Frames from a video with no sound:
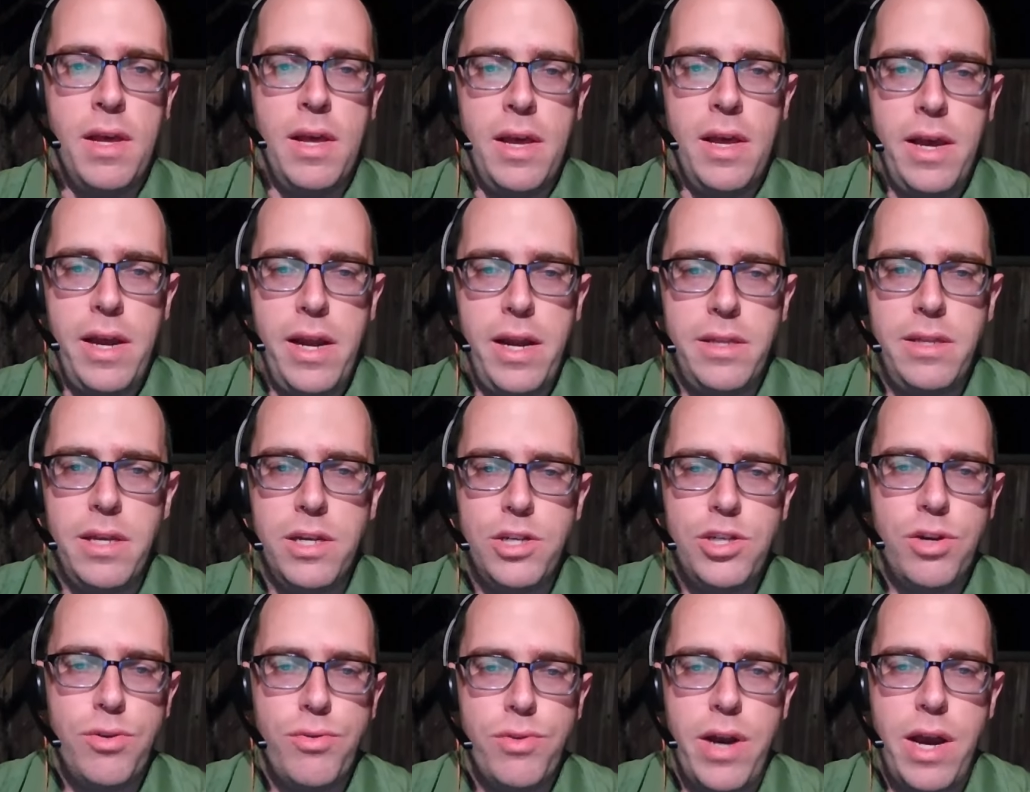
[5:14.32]
In
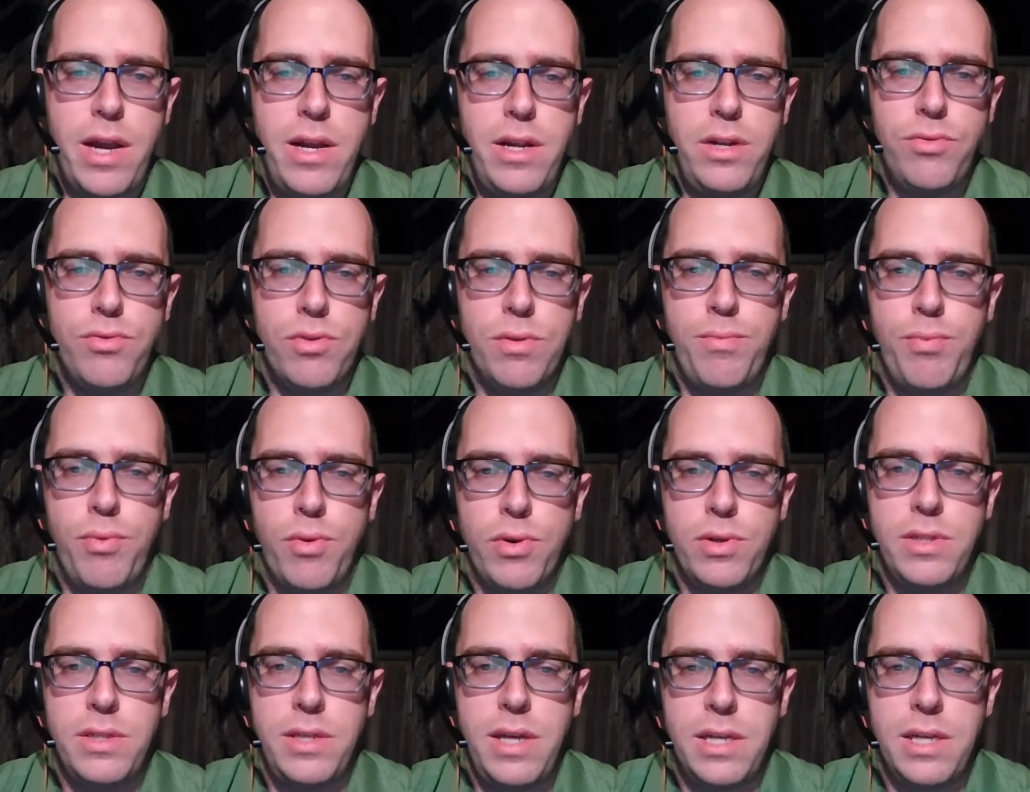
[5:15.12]
addition, we're getting to
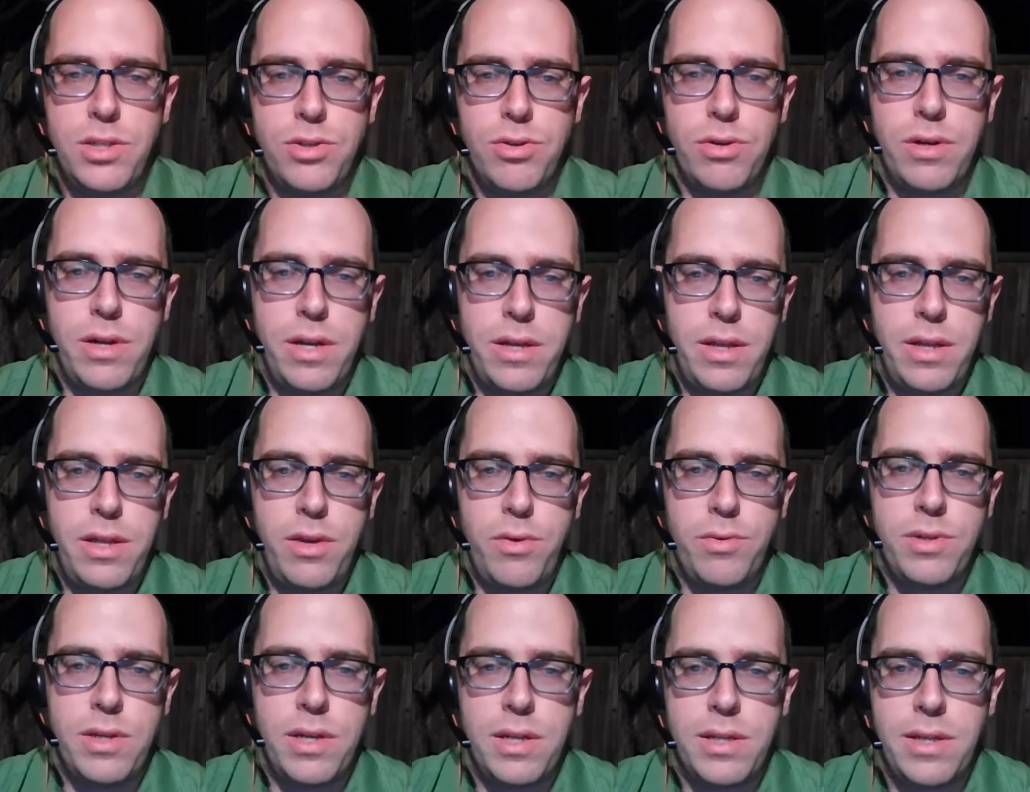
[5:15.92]
reports yesterday that there
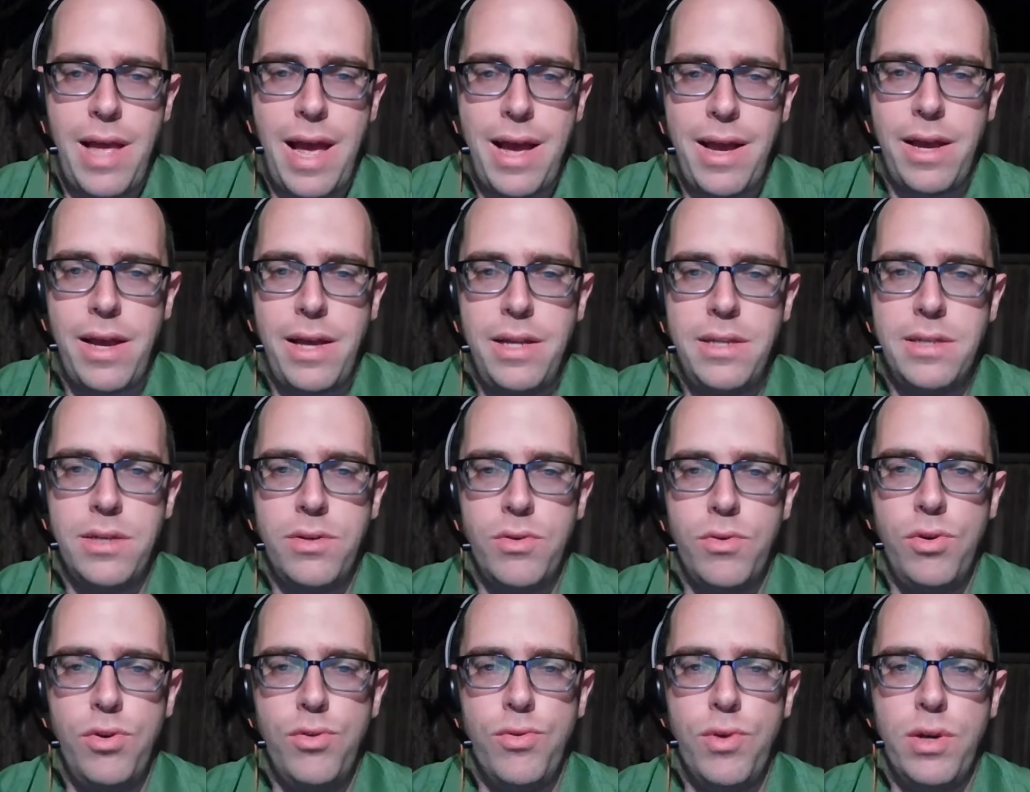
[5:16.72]
was an attack against an
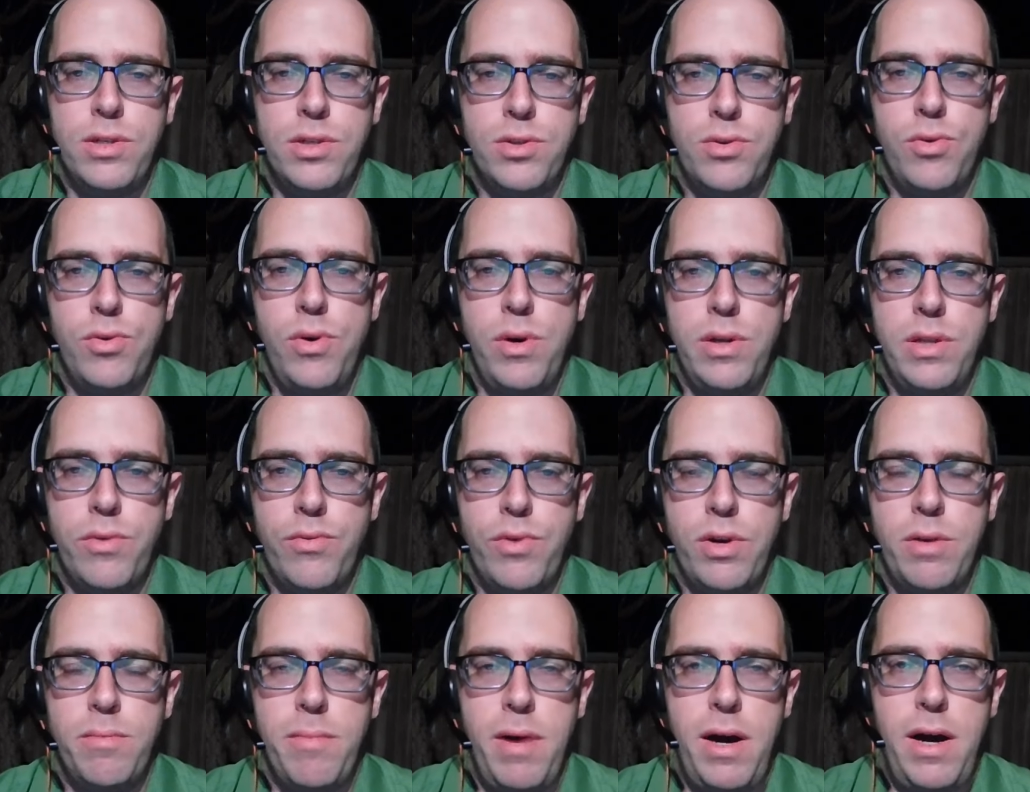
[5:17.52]
UNRWA school in the
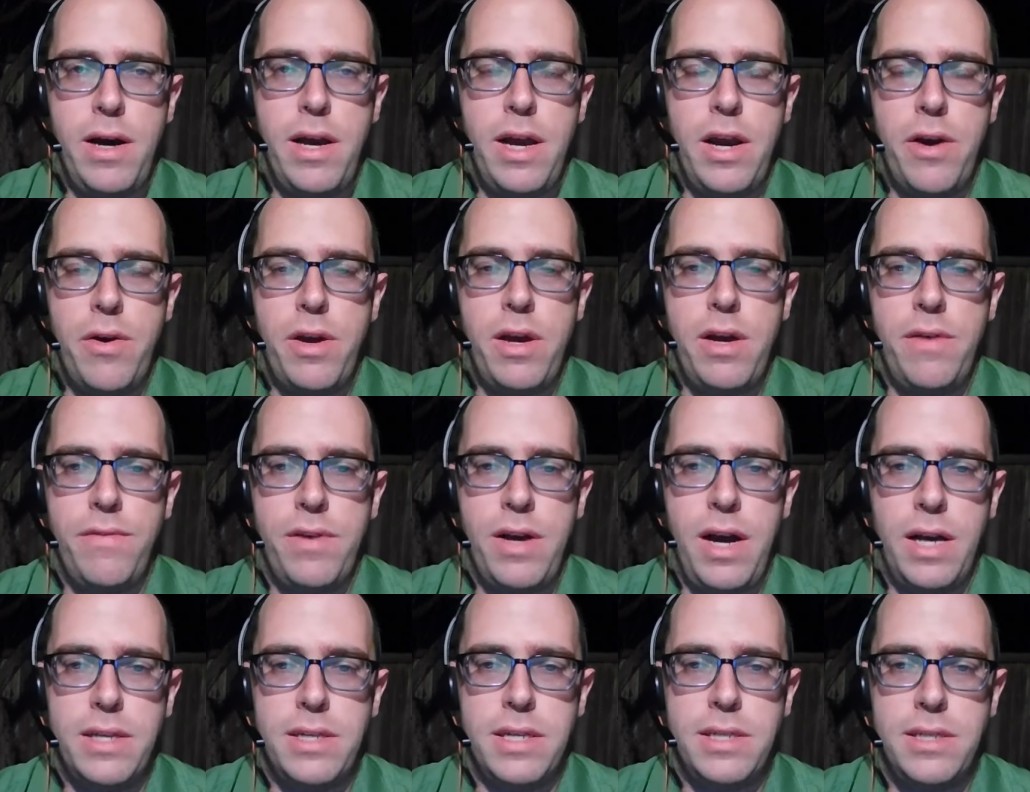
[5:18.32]
Rimal area of
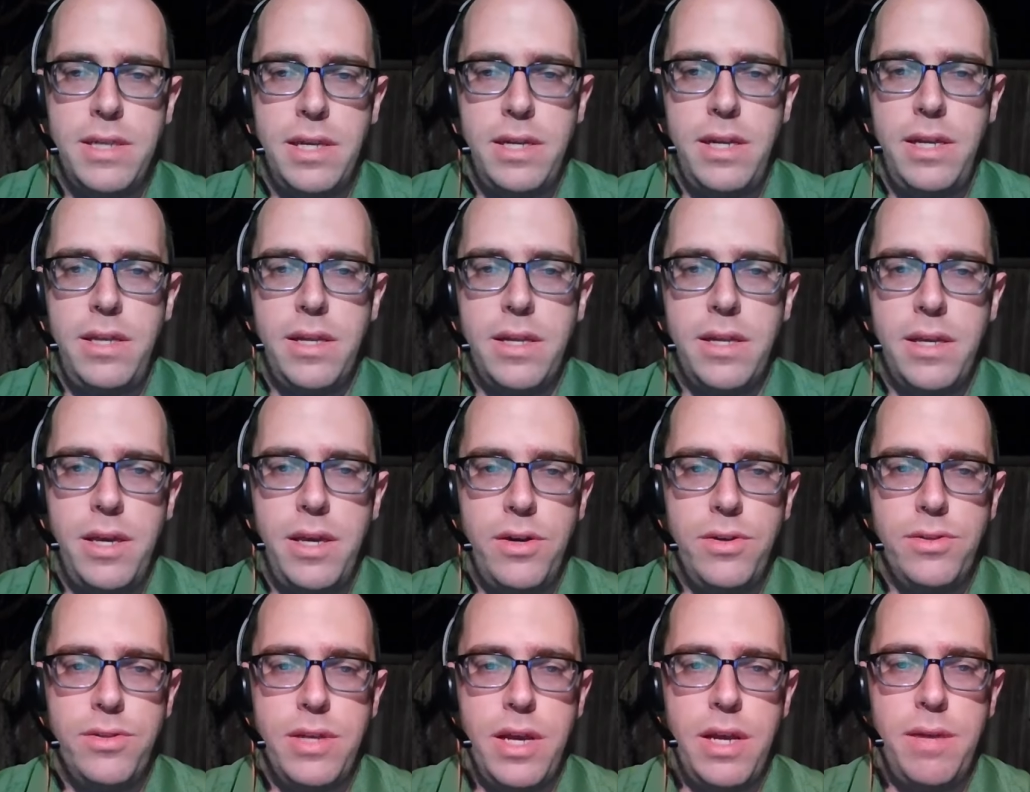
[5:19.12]
Gaza City that
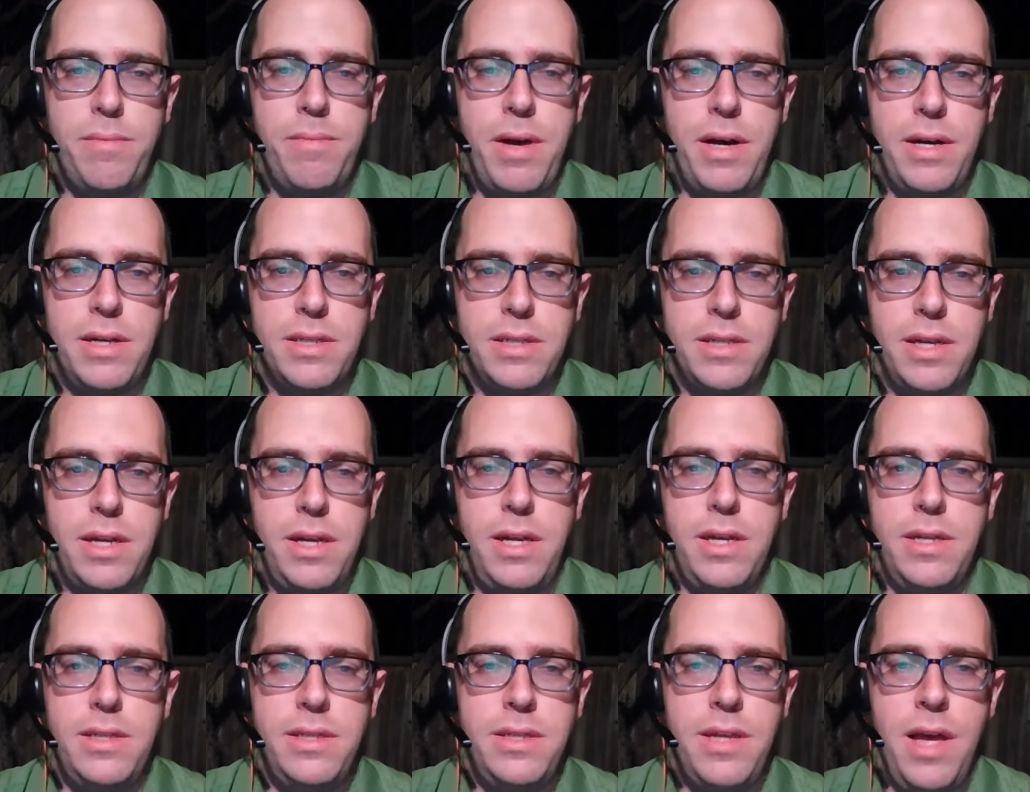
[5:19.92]
killed 10
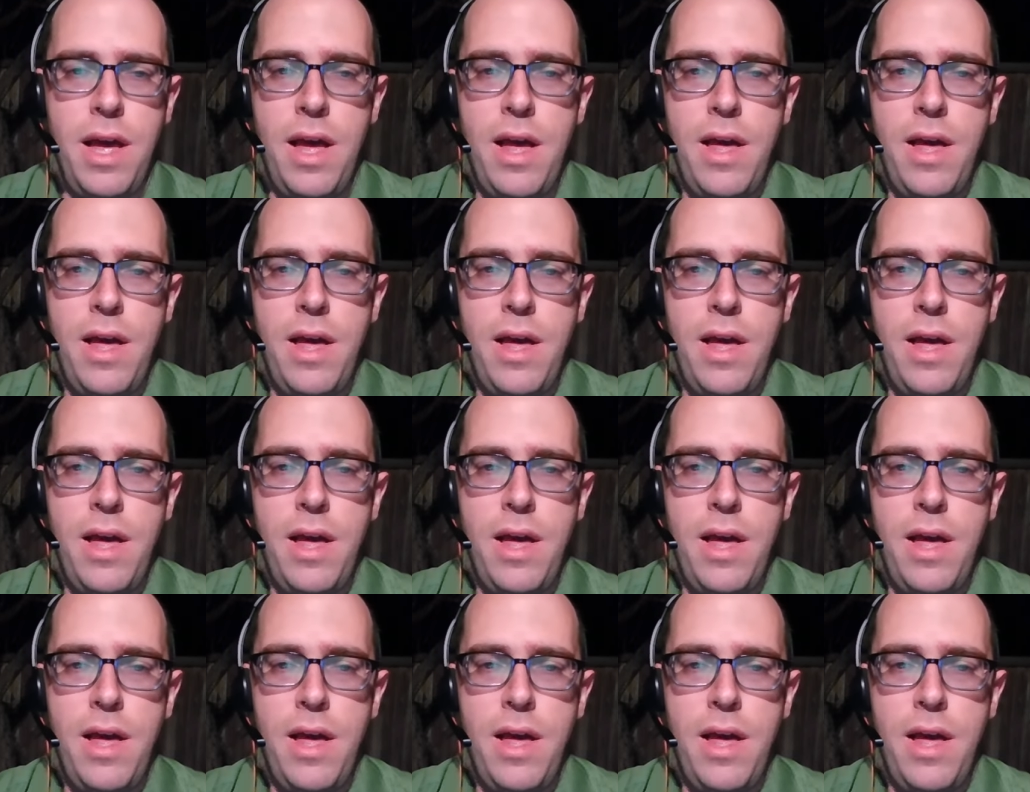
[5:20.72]
Palestinians.